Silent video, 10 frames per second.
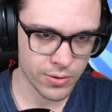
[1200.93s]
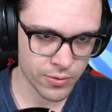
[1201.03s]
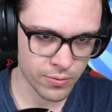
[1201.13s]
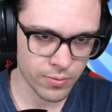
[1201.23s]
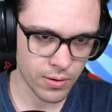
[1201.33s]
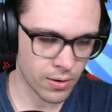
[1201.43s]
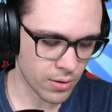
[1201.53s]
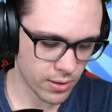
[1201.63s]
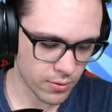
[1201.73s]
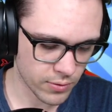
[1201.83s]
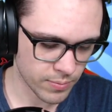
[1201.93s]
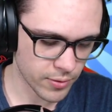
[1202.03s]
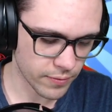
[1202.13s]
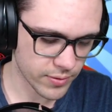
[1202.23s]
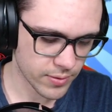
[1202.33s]
to unlock those
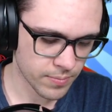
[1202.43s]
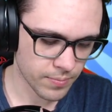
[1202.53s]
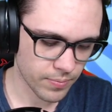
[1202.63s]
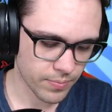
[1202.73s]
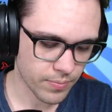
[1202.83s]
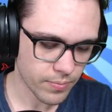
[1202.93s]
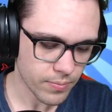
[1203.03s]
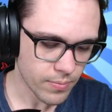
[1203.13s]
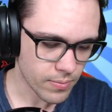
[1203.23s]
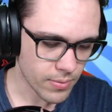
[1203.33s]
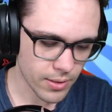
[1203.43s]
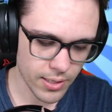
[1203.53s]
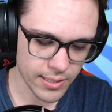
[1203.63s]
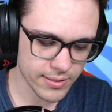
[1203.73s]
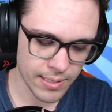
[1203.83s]
moves.
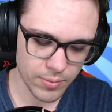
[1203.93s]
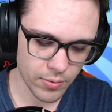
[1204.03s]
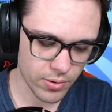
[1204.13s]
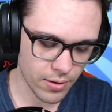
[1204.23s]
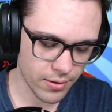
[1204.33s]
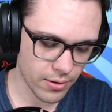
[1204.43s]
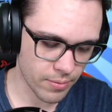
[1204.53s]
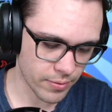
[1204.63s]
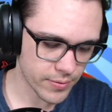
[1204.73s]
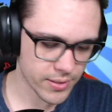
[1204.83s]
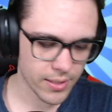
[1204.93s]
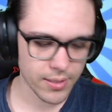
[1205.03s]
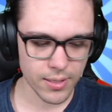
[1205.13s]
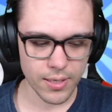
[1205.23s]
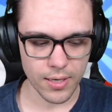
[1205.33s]
Okay, same thing with all the other moves.
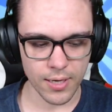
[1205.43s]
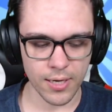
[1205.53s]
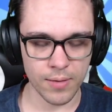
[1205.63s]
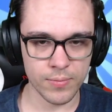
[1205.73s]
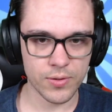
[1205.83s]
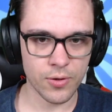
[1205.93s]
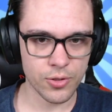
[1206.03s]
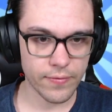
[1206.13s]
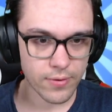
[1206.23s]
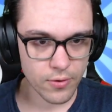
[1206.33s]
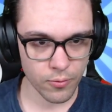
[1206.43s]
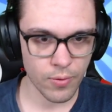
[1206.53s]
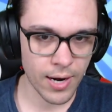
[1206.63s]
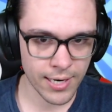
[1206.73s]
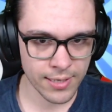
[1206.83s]
So you have to
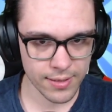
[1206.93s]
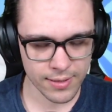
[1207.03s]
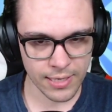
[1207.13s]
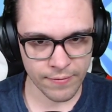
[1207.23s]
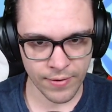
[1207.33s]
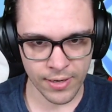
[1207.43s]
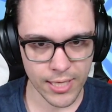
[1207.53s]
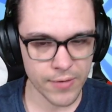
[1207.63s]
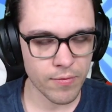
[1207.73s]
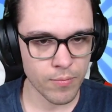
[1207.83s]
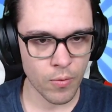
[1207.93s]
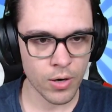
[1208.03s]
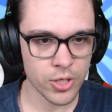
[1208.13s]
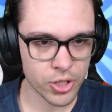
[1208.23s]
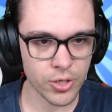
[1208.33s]
grind the event even
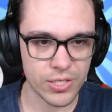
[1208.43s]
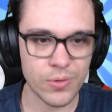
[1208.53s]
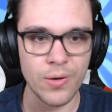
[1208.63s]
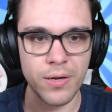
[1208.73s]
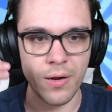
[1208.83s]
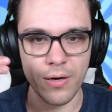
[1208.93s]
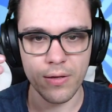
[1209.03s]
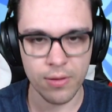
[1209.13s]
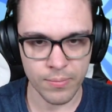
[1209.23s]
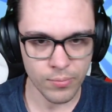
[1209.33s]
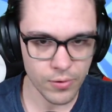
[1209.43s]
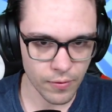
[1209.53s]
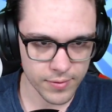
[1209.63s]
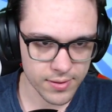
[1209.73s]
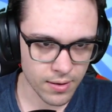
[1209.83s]
more just to unlock the
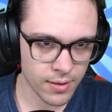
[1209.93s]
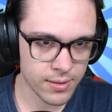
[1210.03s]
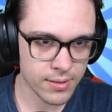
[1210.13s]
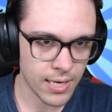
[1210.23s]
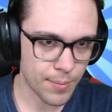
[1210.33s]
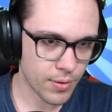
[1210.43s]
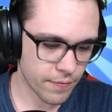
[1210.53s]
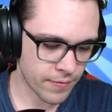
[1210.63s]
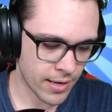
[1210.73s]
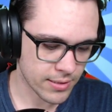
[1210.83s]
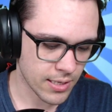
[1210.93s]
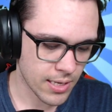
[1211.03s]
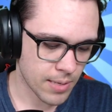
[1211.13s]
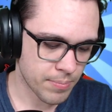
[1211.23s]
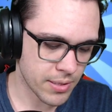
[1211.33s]
moves. On top of the fact,
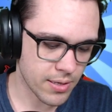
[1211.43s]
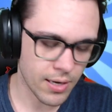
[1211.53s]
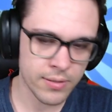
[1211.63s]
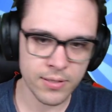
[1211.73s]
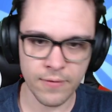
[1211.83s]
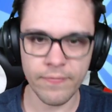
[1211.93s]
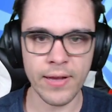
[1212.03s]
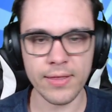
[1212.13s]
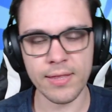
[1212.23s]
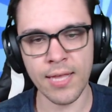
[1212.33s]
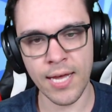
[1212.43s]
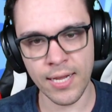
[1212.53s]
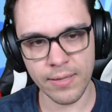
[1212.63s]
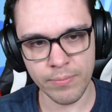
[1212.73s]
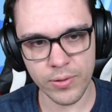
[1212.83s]
because of the fact
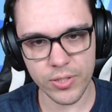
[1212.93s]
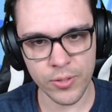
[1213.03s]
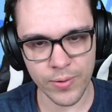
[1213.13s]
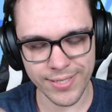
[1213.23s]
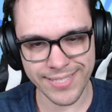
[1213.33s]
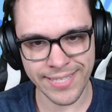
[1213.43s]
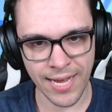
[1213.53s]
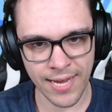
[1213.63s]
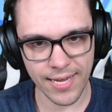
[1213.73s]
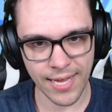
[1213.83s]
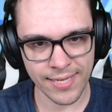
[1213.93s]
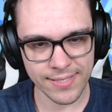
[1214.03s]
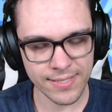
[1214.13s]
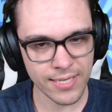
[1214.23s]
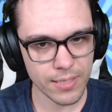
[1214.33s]
that Mewtwo is not a
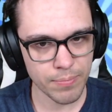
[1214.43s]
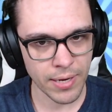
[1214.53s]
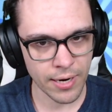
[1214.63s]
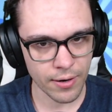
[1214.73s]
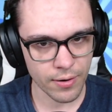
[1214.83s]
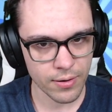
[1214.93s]
sync pair